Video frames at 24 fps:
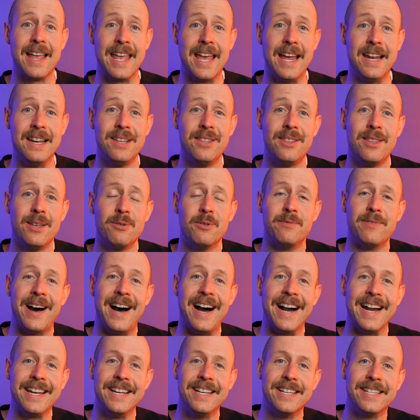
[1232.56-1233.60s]
Anything with
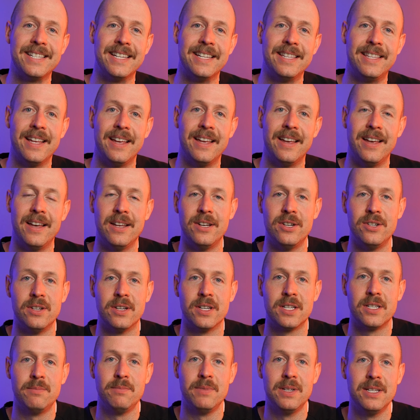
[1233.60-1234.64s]
itis at the end
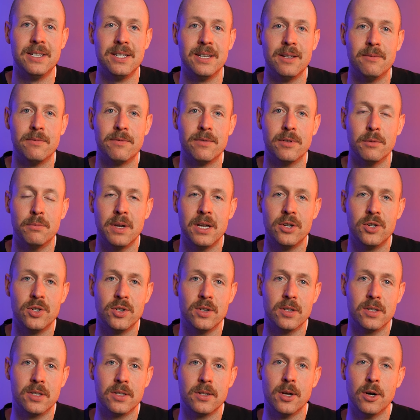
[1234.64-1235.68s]
just means
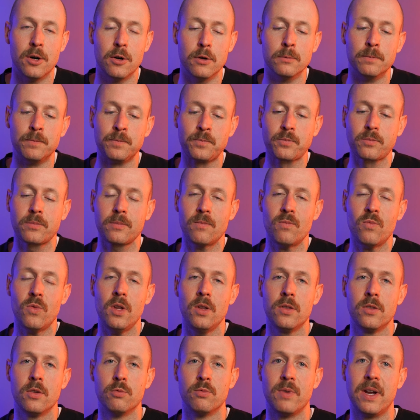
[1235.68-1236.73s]
inflammation. So
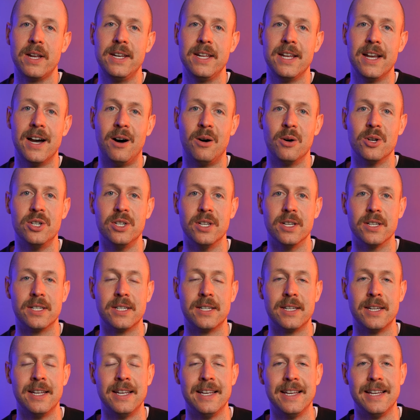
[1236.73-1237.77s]
the
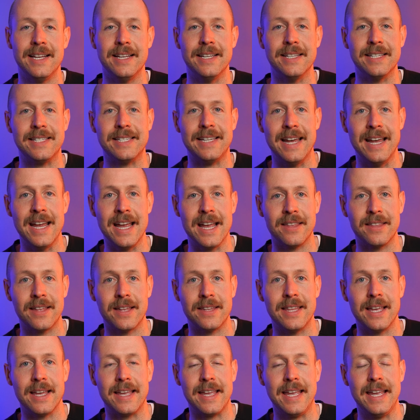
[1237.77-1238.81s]
radiologist is saying
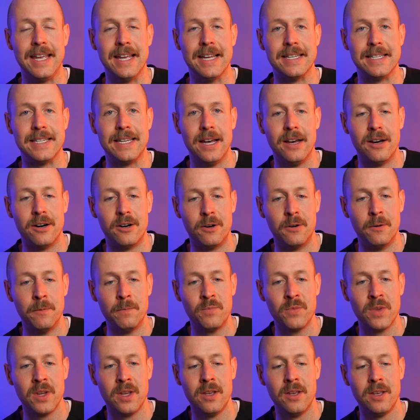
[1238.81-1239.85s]
that they can't tell
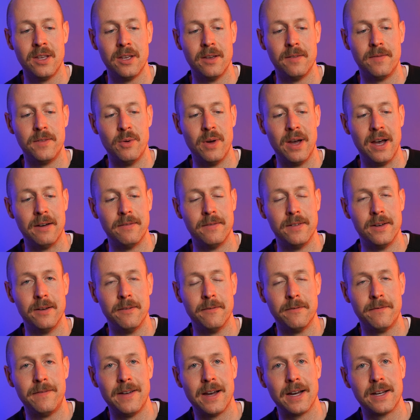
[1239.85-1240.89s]
if you have an
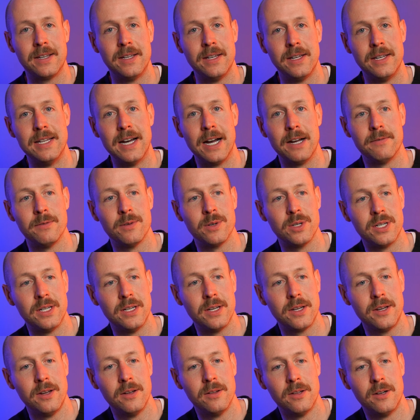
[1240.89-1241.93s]
infected
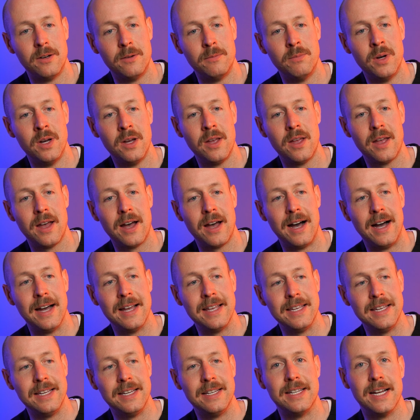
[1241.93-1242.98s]
diverticulum,
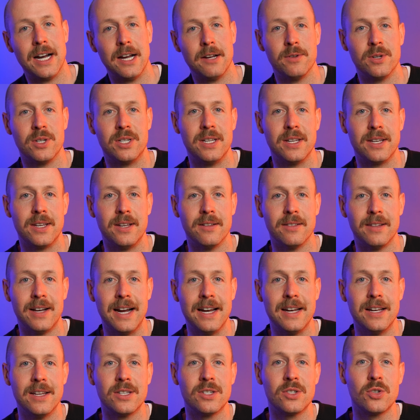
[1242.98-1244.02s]
i.e.
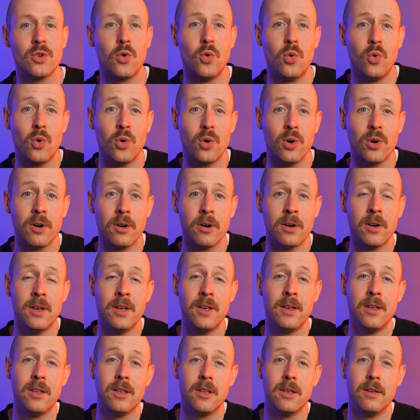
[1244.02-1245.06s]
diverticulitis, or
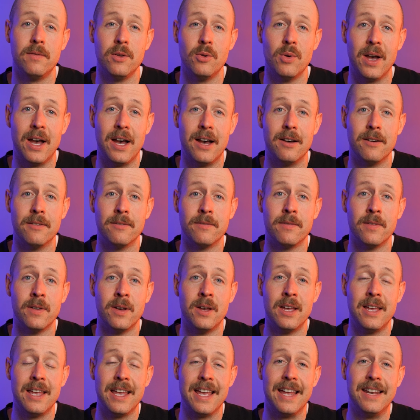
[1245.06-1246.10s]
if you have
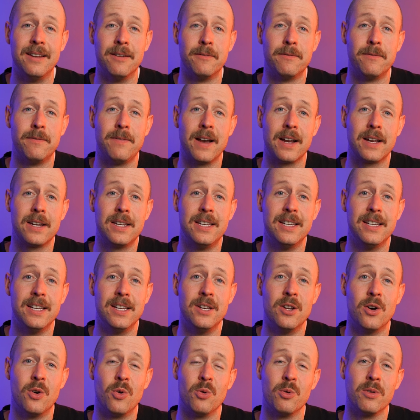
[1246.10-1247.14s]
an
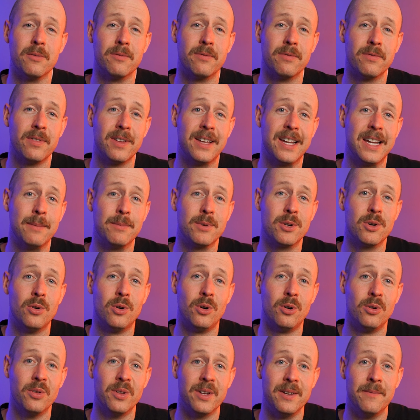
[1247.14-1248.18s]
infected or inflamed
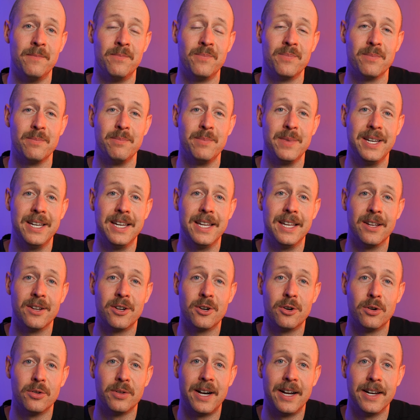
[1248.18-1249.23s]
colon, meaning
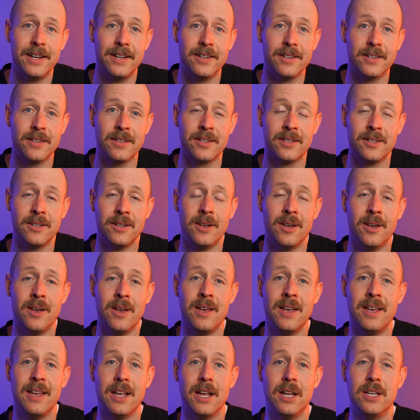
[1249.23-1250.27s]
colitis.
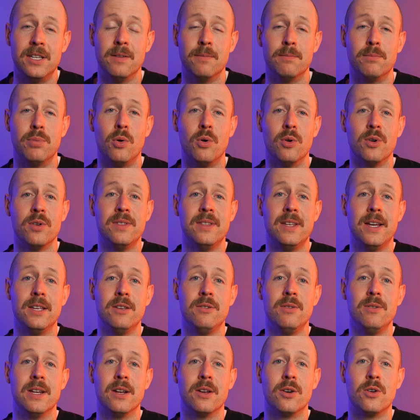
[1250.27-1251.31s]
It's important that
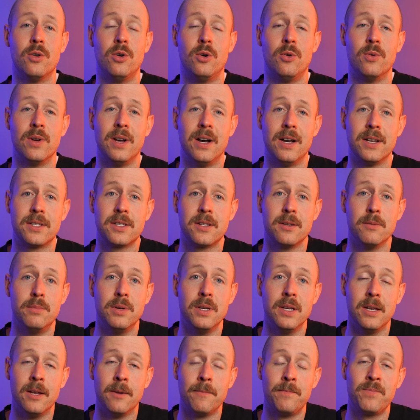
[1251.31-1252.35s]
you get a
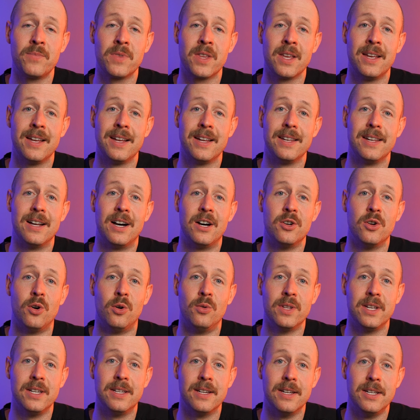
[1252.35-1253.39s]
colonoscopy not
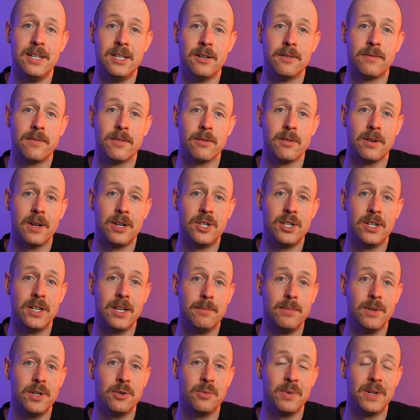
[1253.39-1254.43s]
only to differentiate
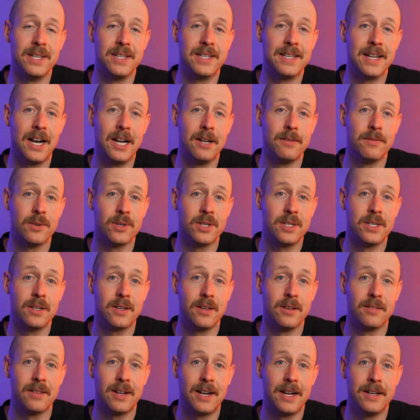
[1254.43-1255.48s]
between
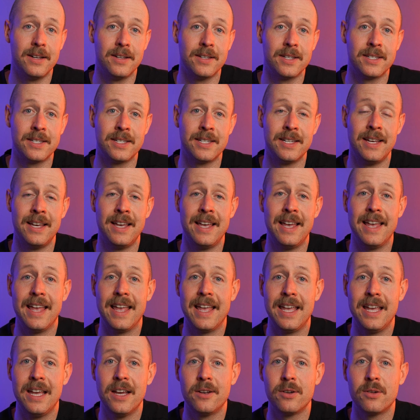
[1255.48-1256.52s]
diverticulitis
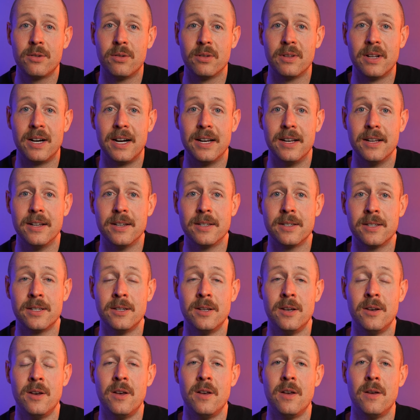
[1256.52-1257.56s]
and colitis,
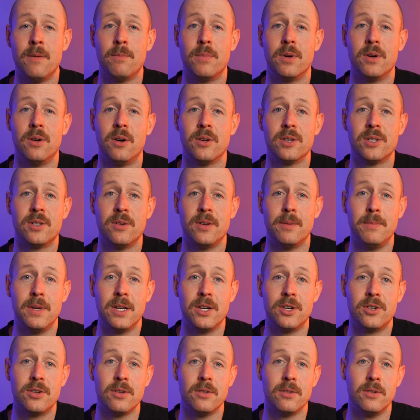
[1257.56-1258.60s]
but also to
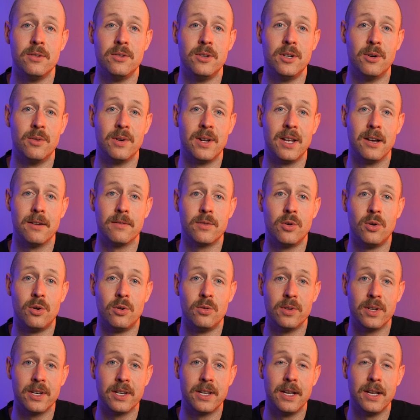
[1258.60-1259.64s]
make sure you don't have colon